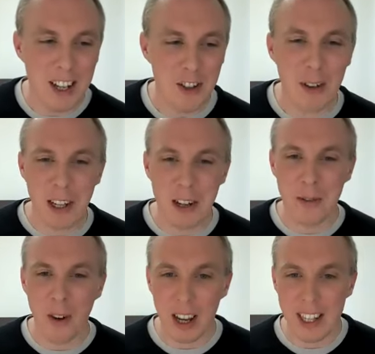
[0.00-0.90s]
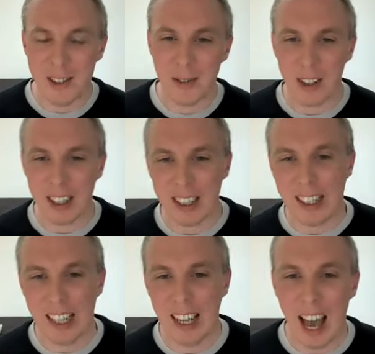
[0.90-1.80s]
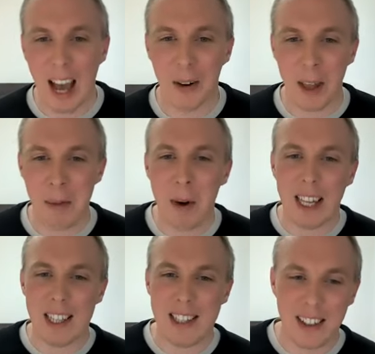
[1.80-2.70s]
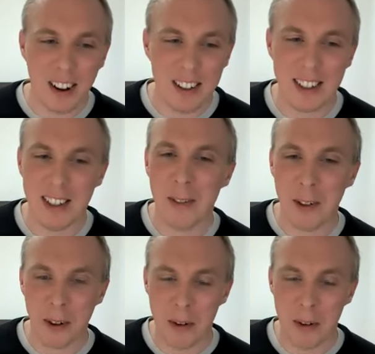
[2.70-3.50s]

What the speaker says: do you have any advice for how they might get started in the field?